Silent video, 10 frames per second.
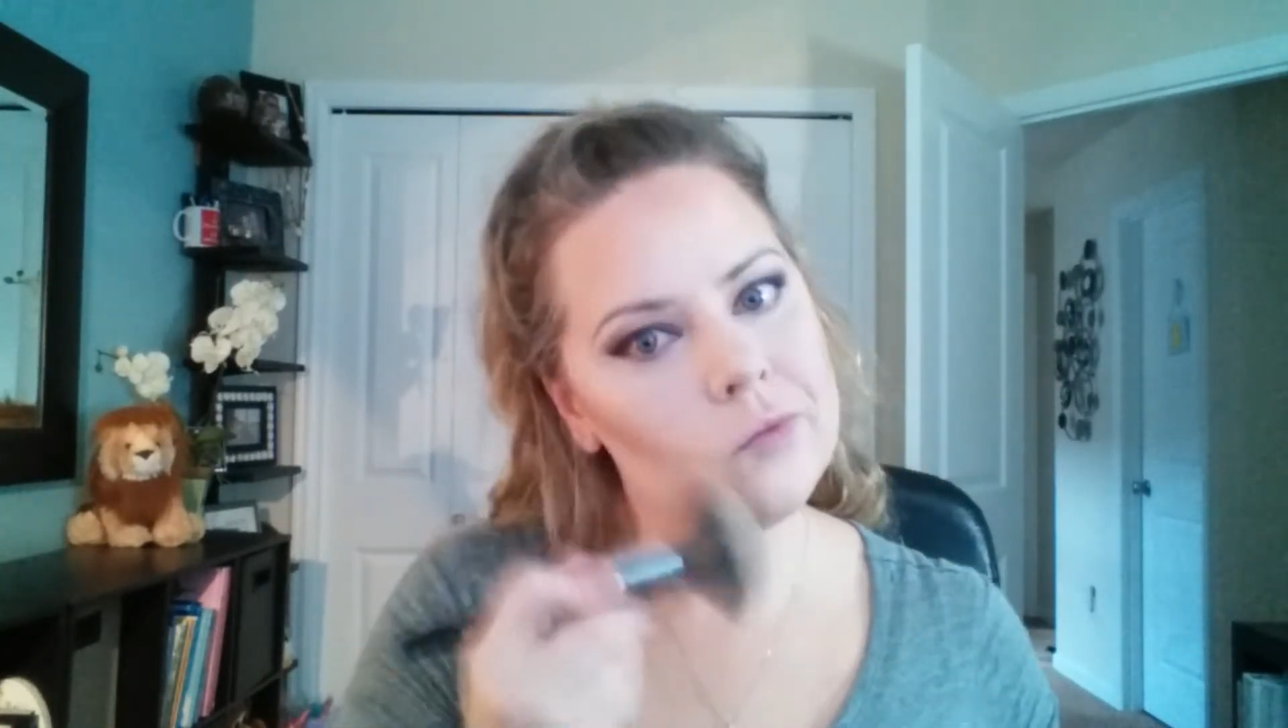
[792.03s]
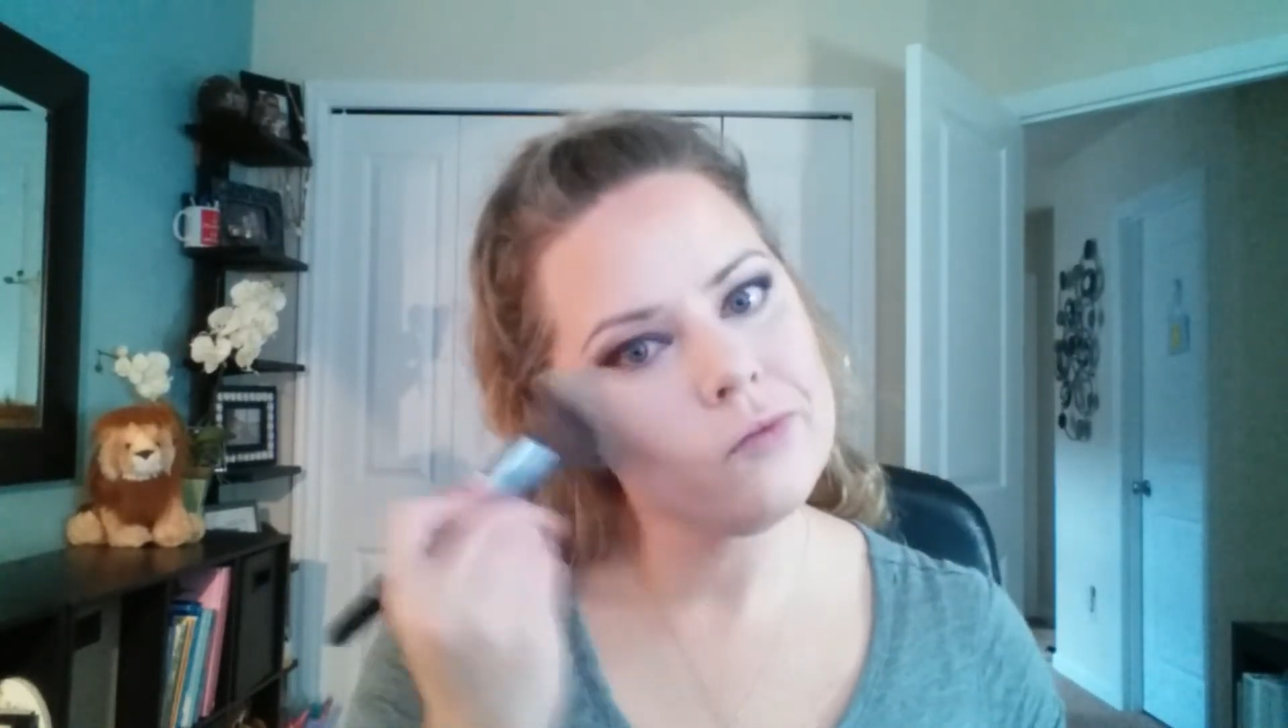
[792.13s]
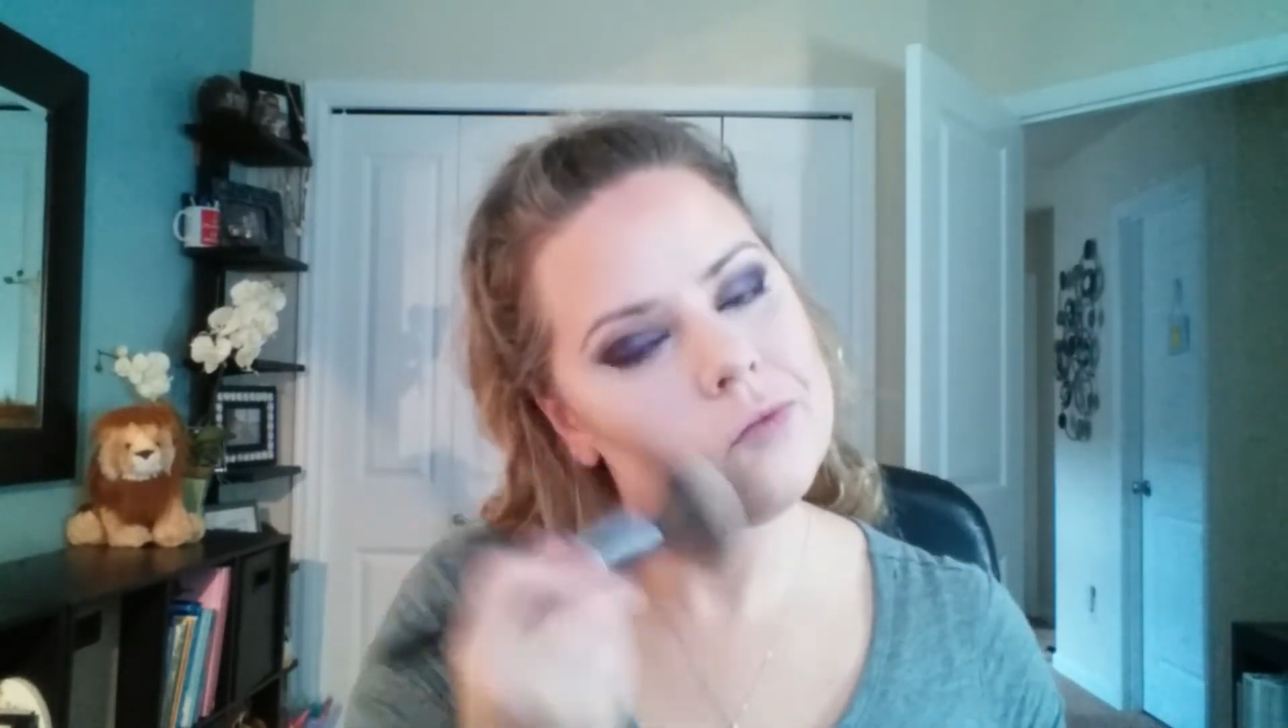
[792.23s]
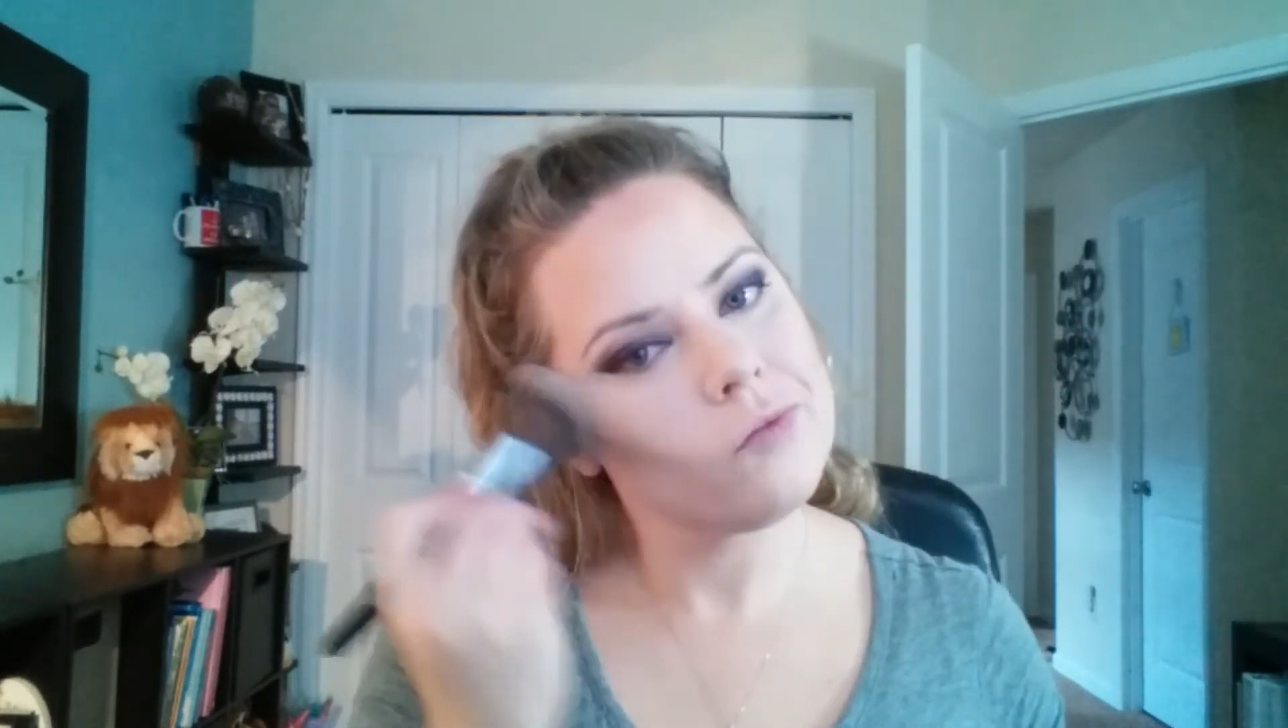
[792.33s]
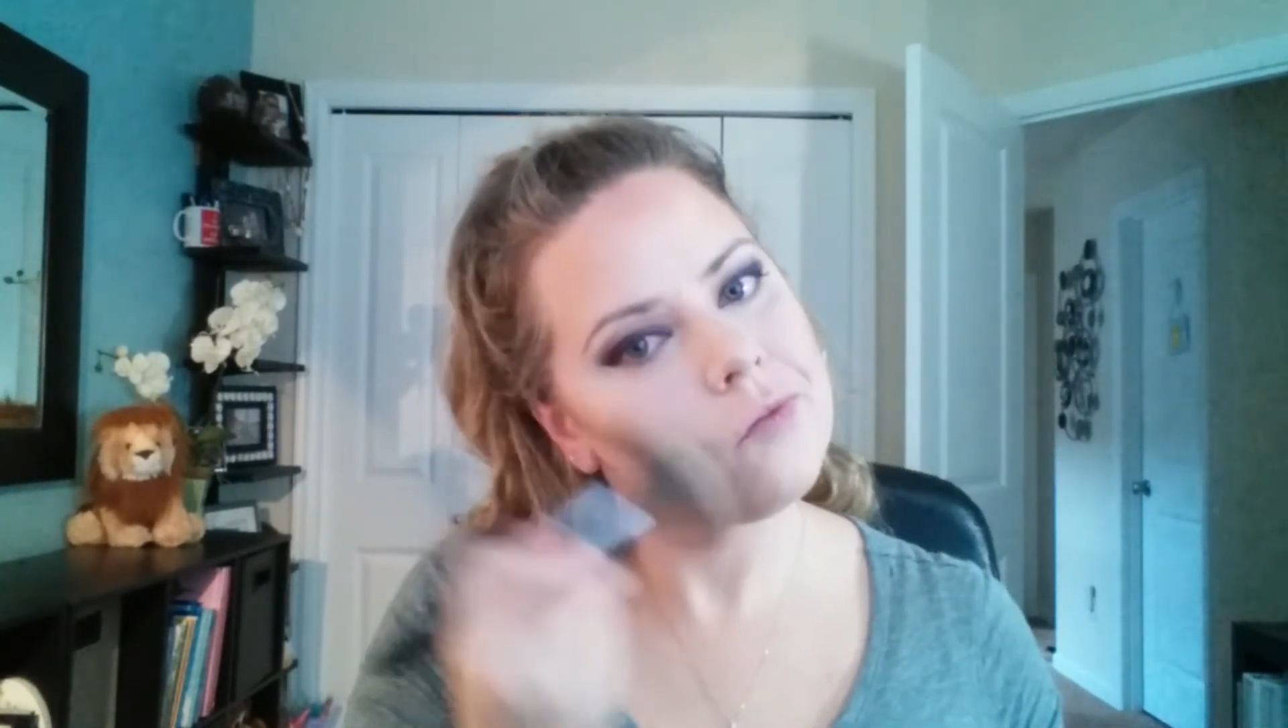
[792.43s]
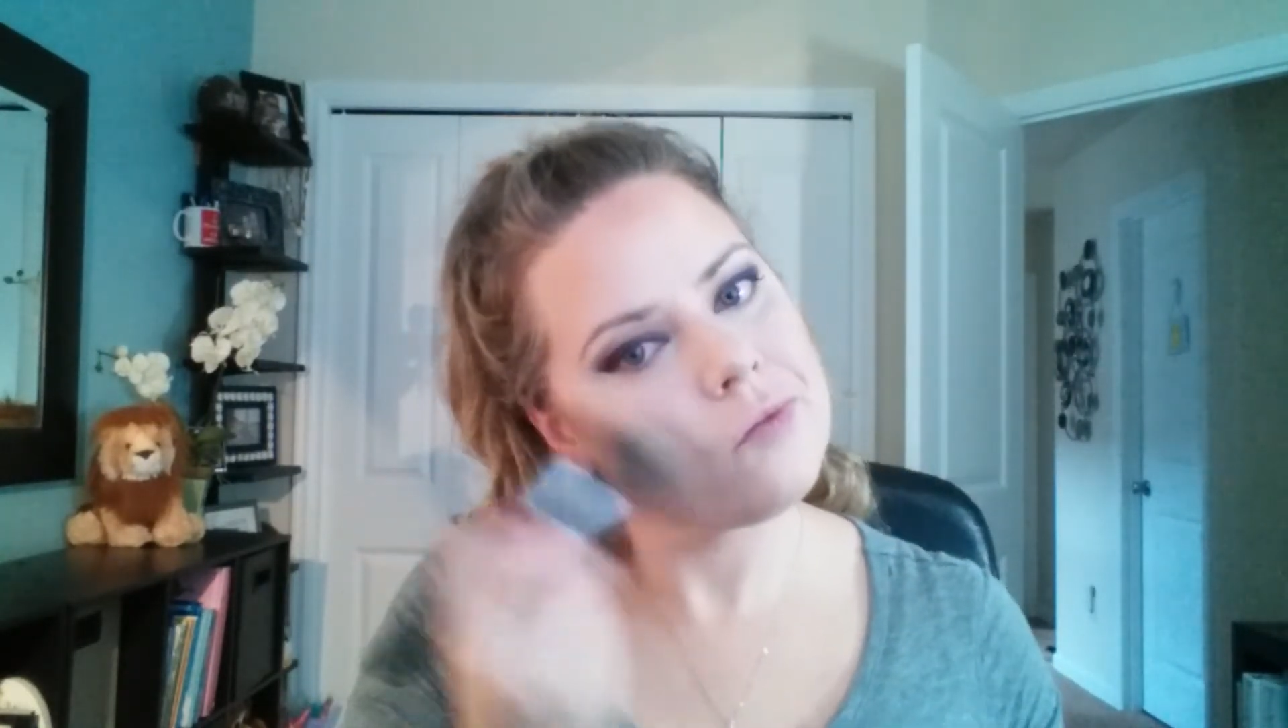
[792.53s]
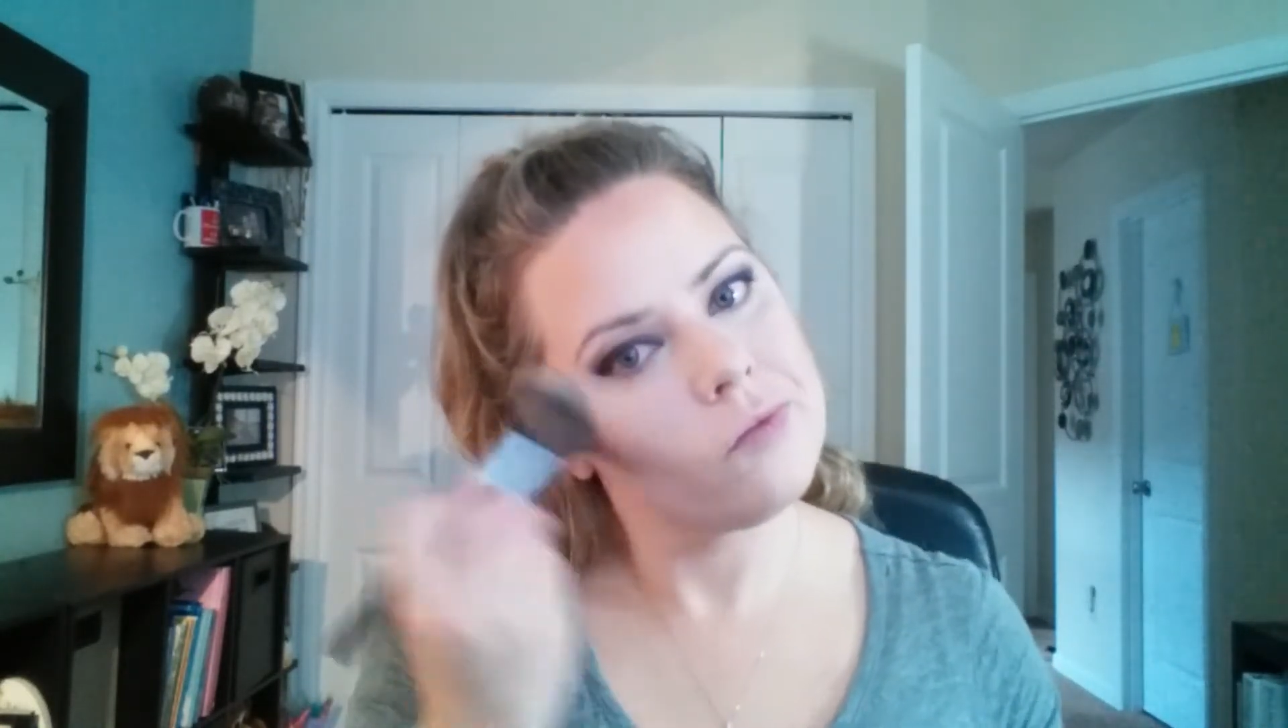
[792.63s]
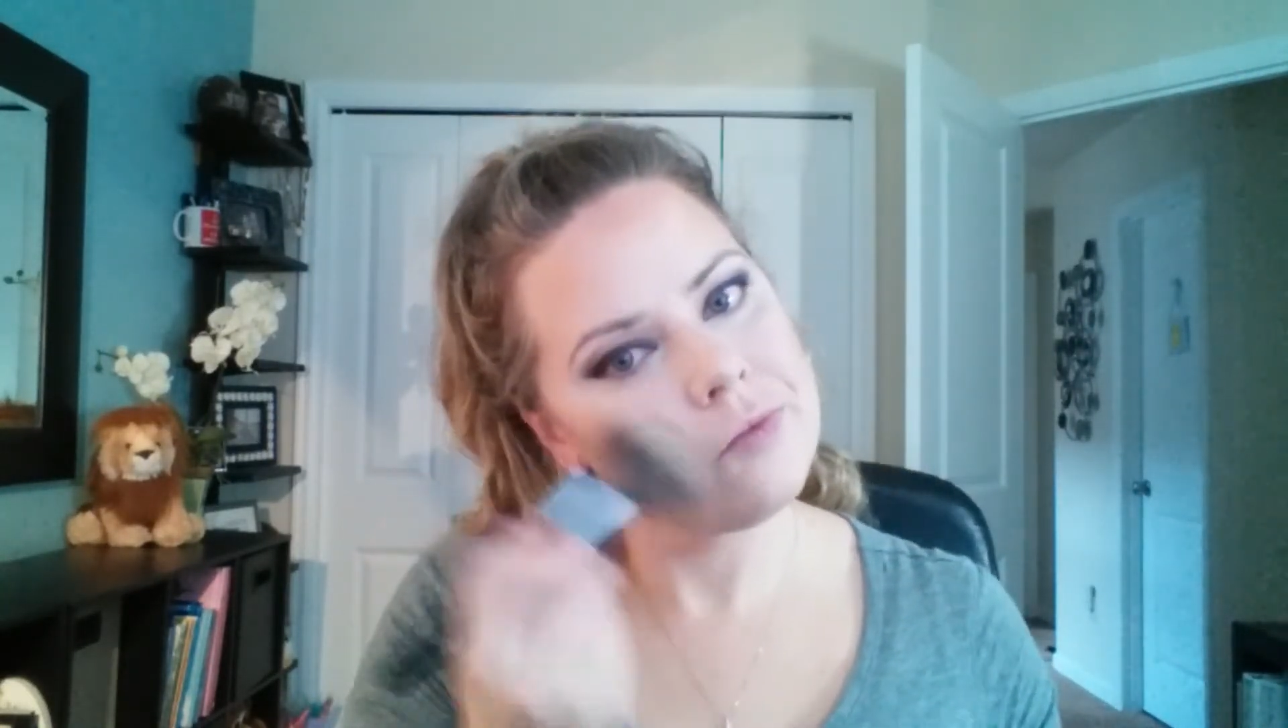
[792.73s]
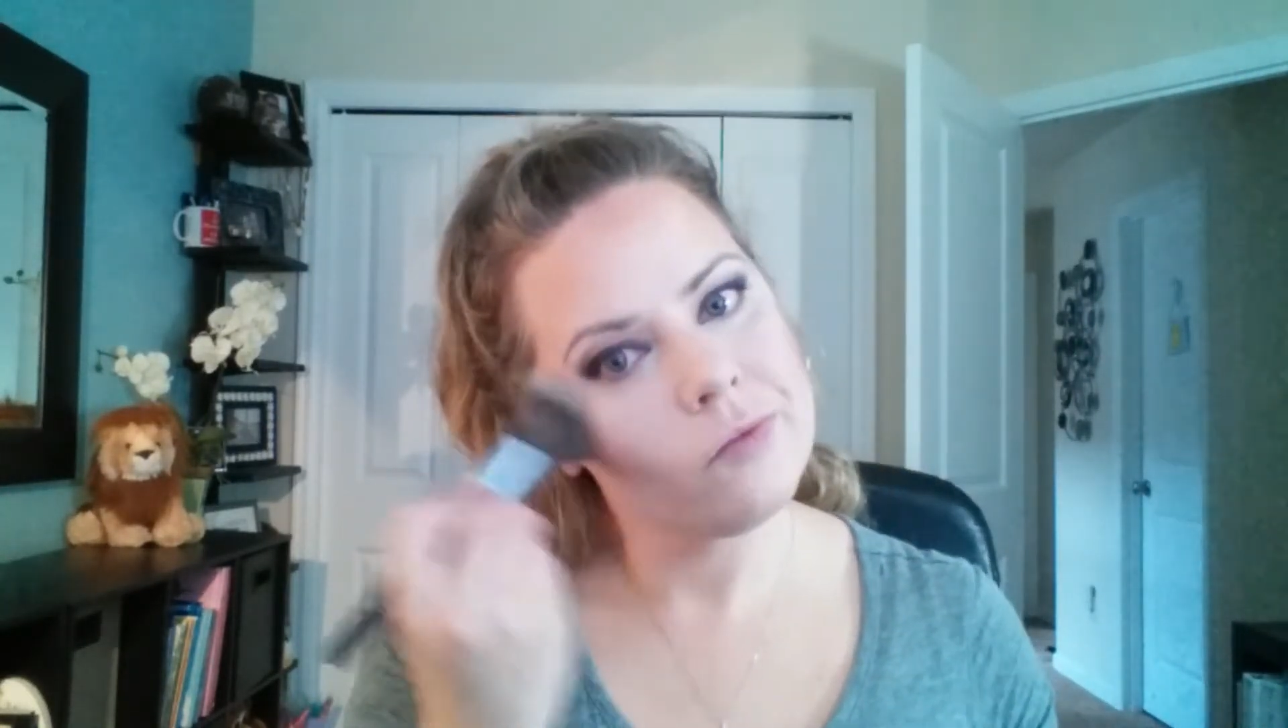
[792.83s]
correct